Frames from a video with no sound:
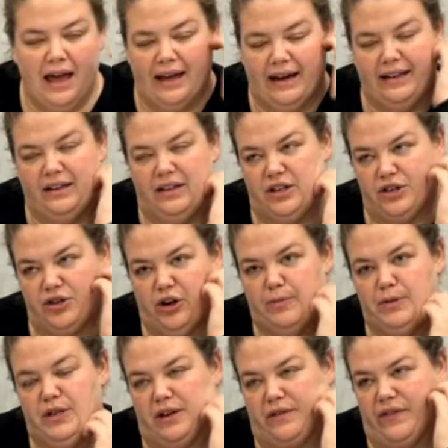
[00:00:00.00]
And in the
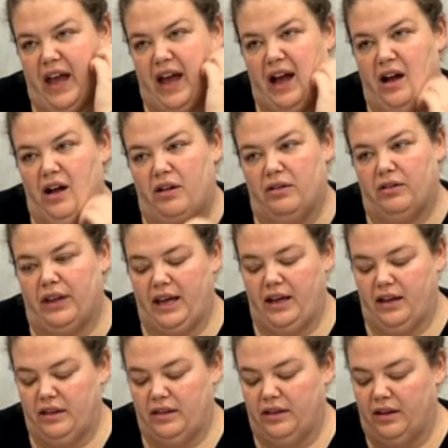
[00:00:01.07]
description of that, I'll
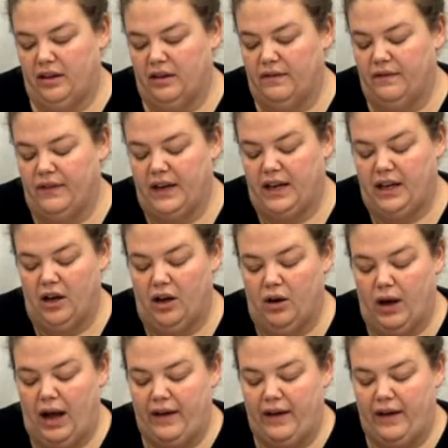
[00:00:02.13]
link the video.